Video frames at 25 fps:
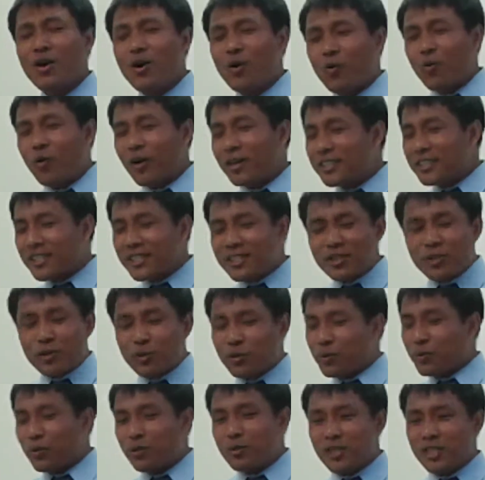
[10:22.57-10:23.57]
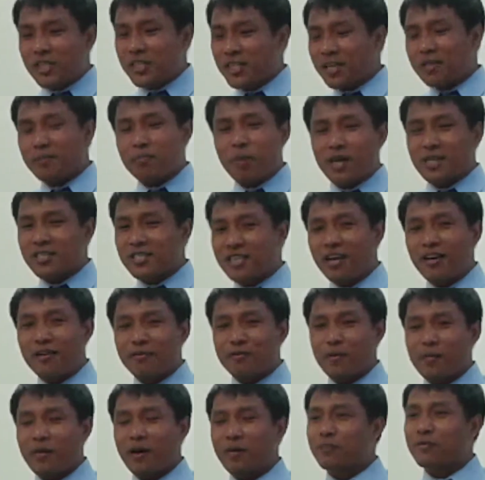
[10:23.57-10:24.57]
wanting to distance
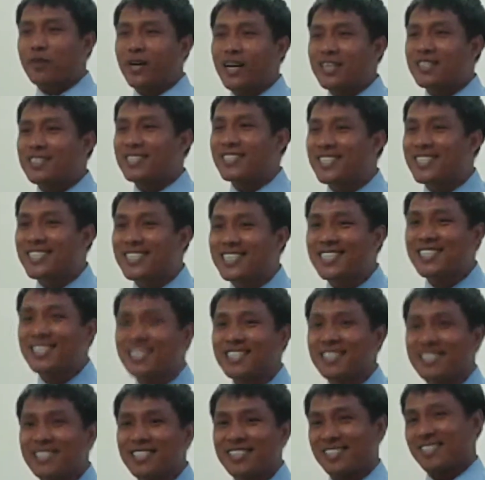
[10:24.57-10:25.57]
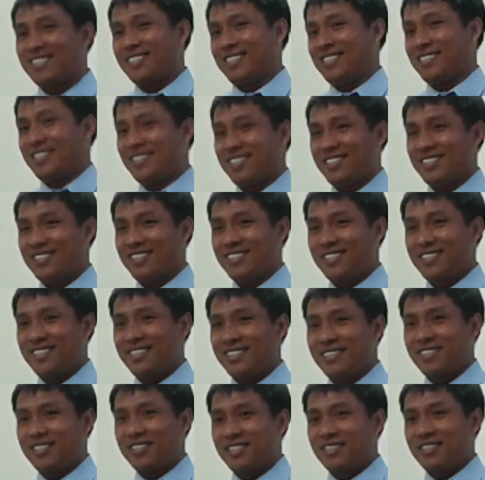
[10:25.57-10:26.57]
myself from my friends.
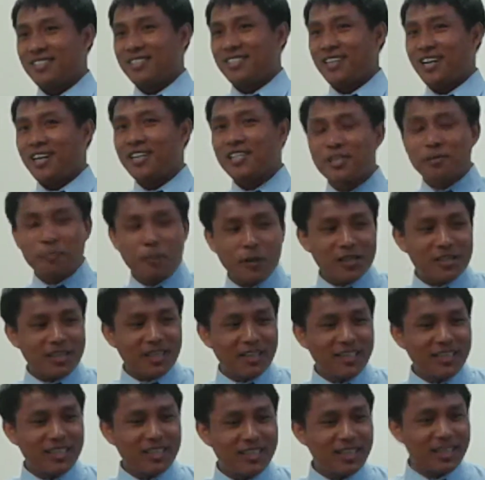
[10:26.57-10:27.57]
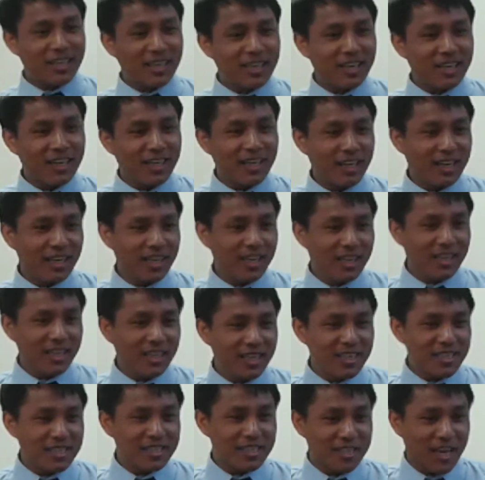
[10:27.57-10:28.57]
Especially
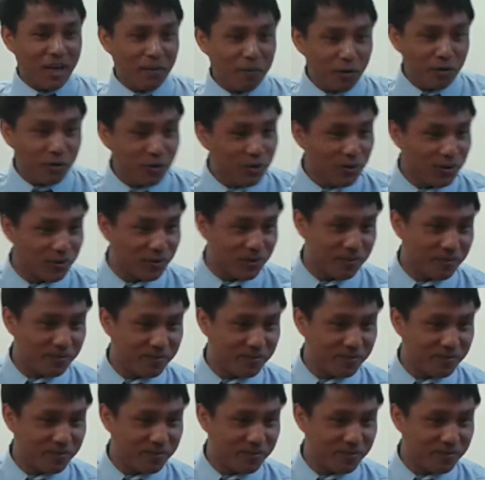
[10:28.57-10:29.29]
some of you.